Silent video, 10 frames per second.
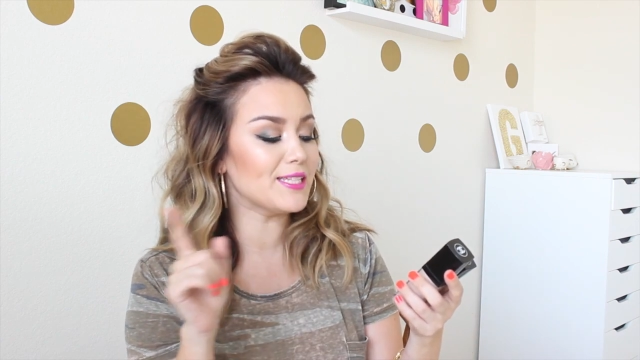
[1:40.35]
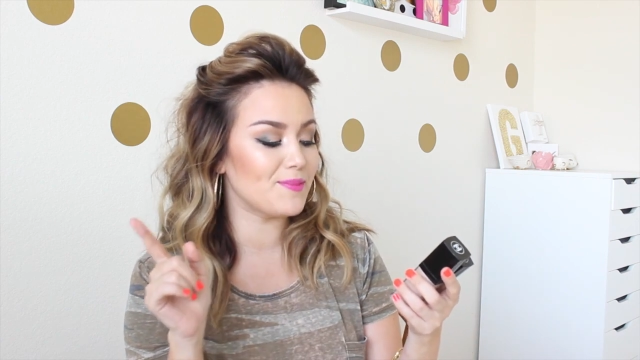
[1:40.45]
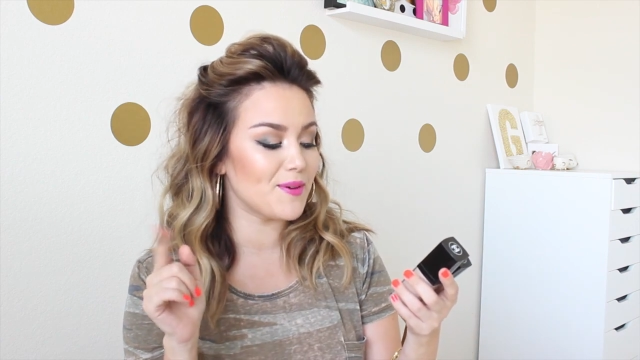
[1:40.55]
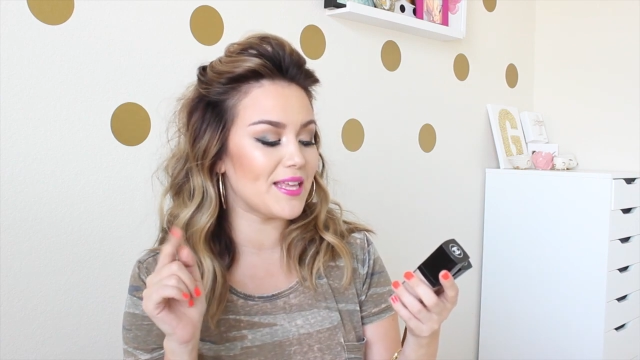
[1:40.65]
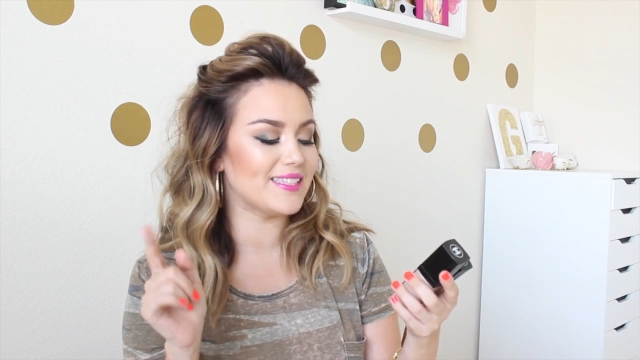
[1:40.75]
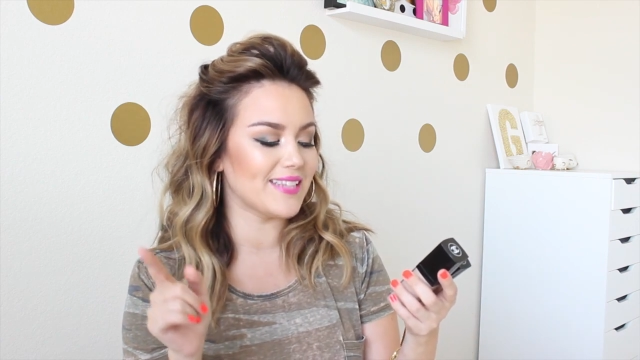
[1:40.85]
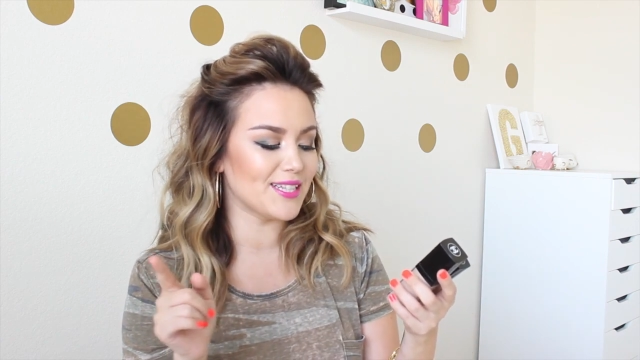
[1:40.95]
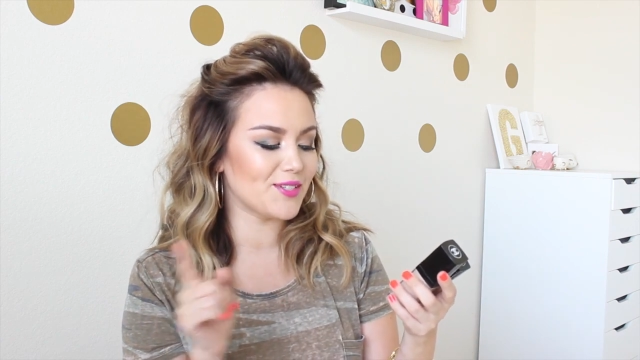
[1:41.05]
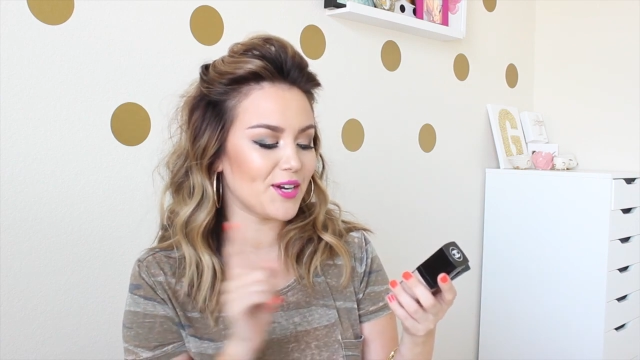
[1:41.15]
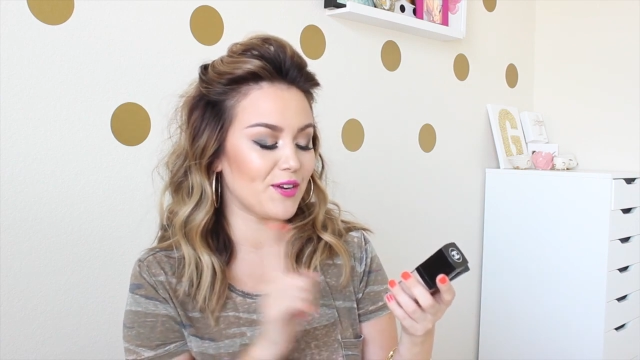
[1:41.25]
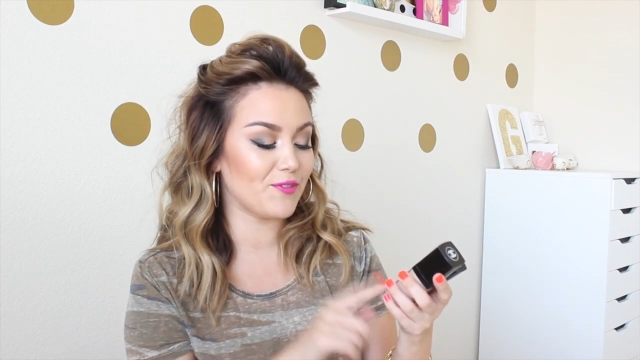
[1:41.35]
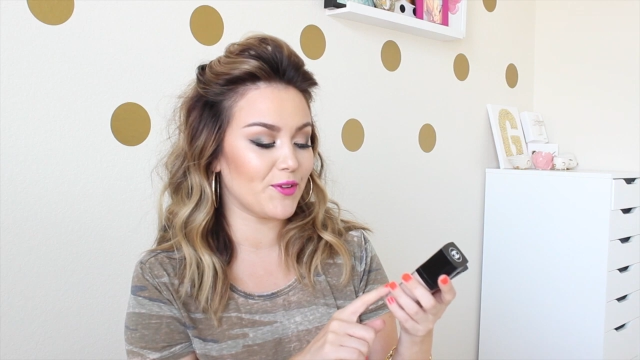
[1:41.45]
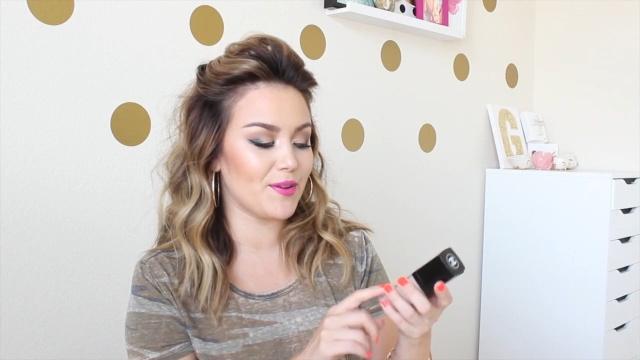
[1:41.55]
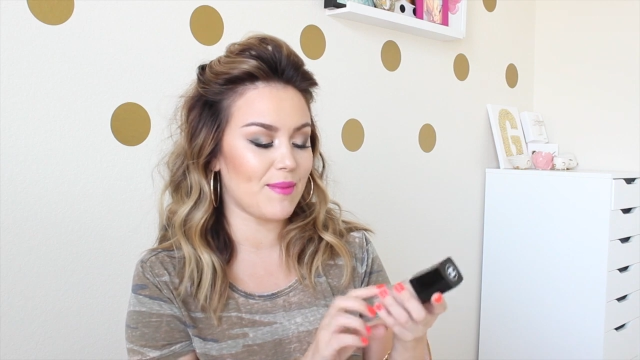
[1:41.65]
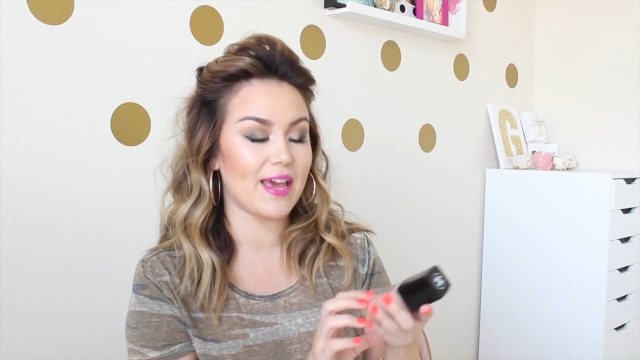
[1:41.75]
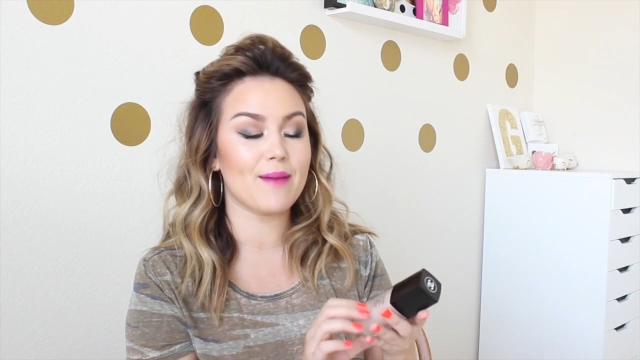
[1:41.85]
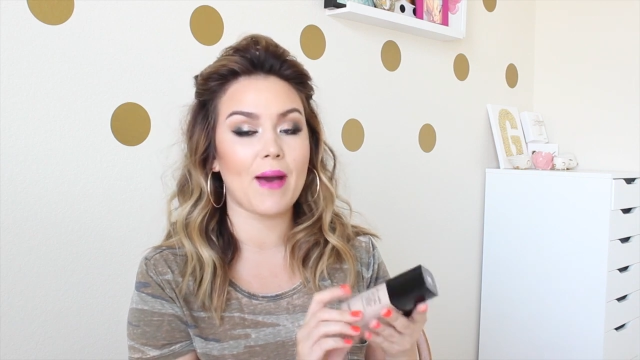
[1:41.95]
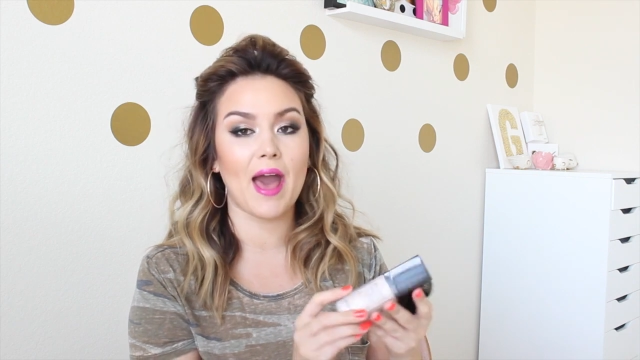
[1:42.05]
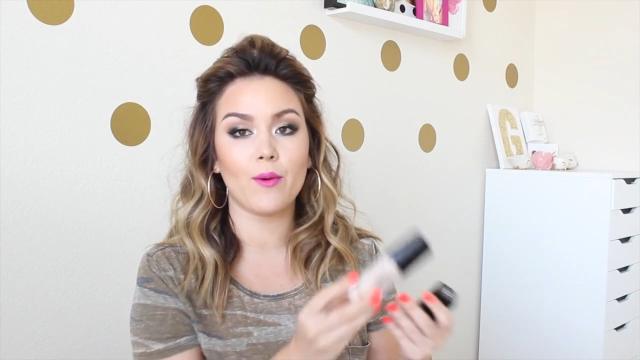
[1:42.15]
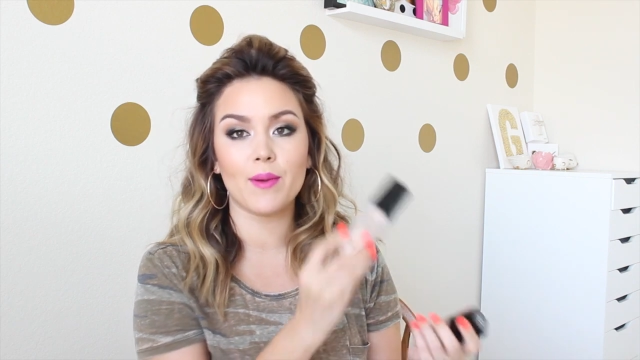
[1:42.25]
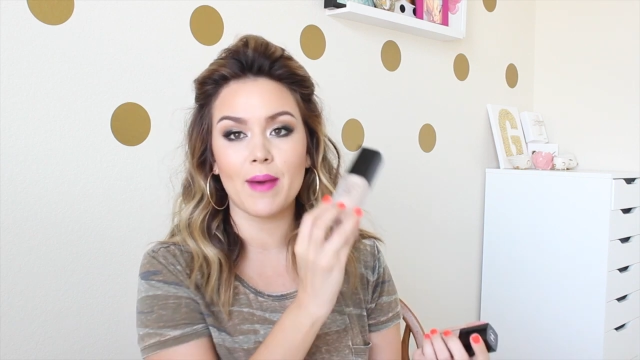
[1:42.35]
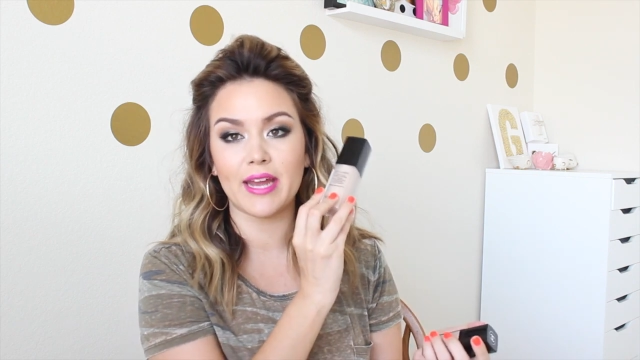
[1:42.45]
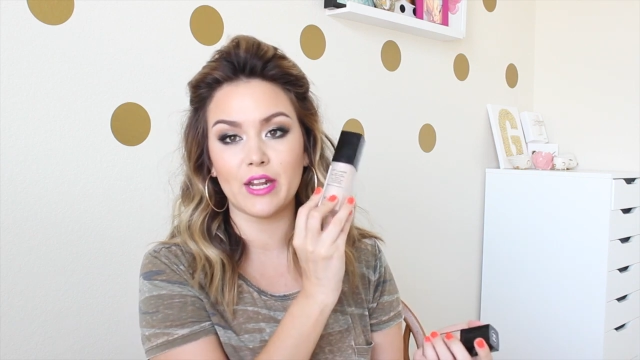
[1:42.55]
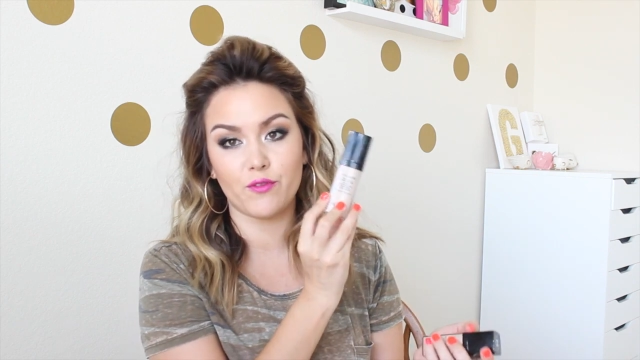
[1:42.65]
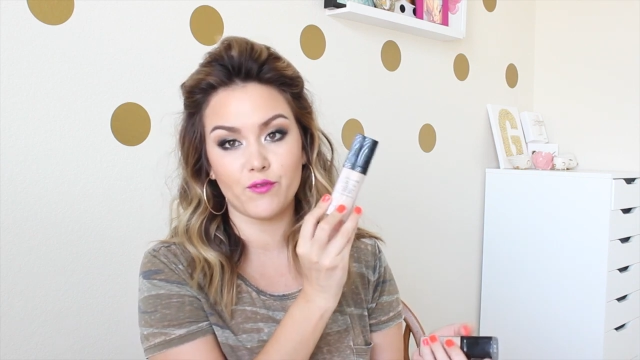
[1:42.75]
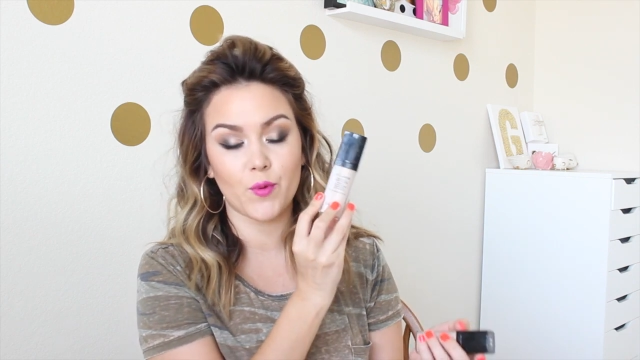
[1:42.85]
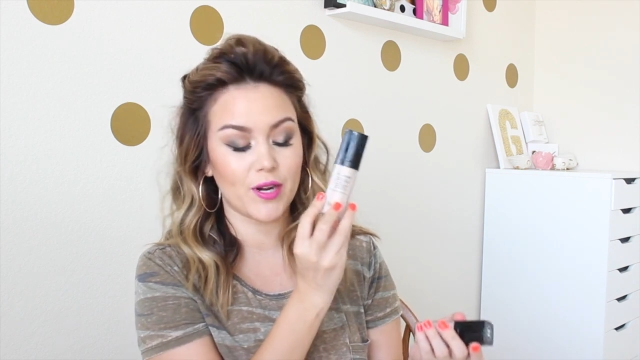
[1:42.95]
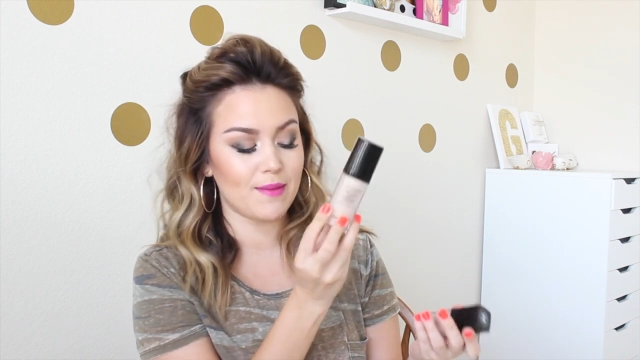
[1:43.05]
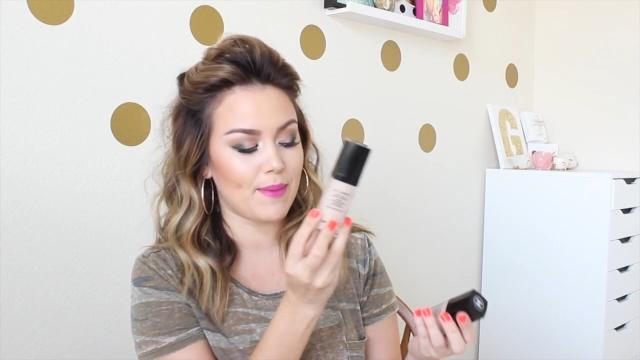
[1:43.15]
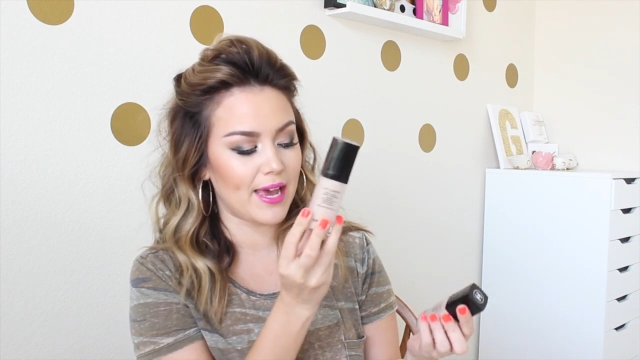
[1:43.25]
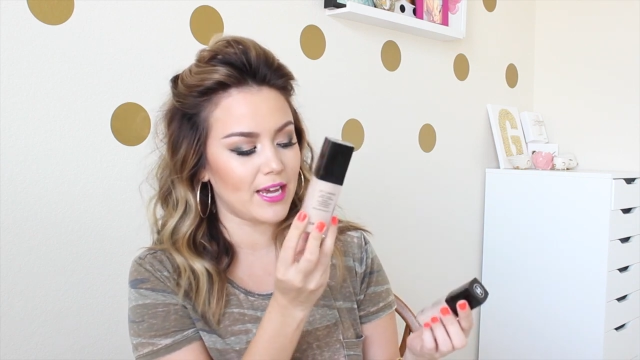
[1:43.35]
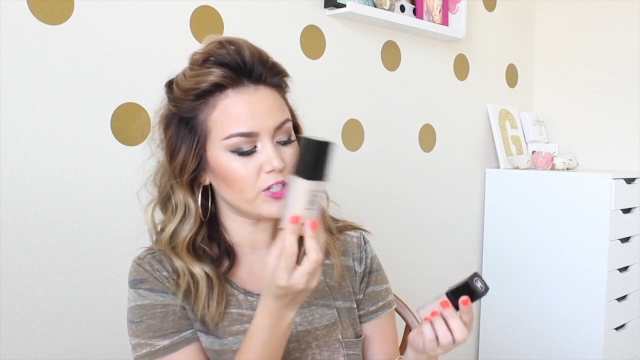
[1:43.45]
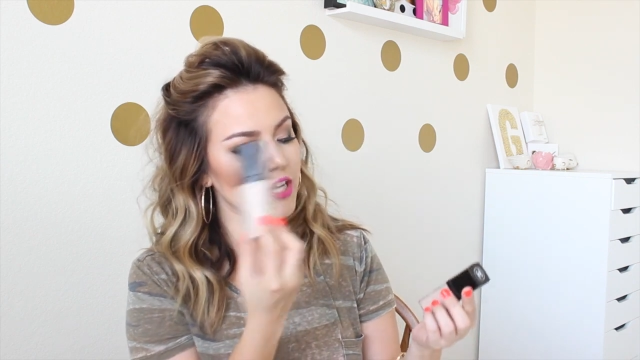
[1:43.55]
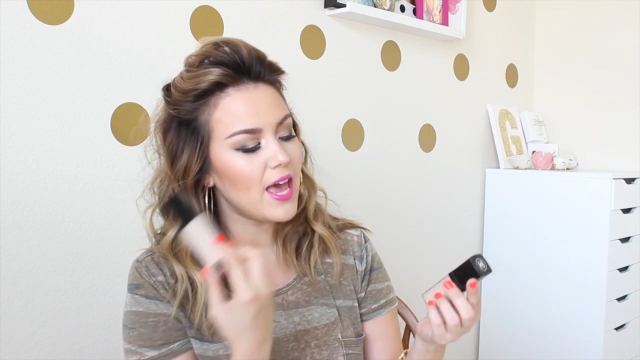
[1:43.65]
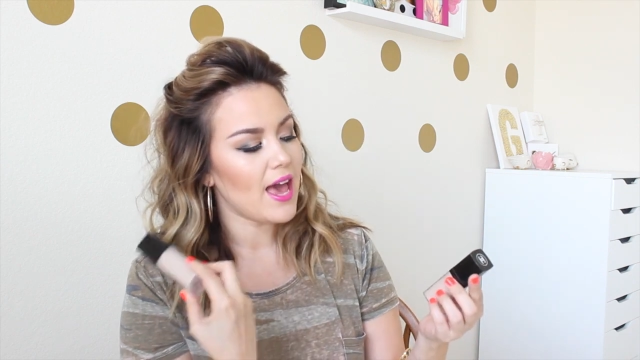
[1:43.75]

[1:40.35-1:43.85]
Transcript: and Smoothing Sunscreen Fluid Makeup. I wear mine in forty Beige.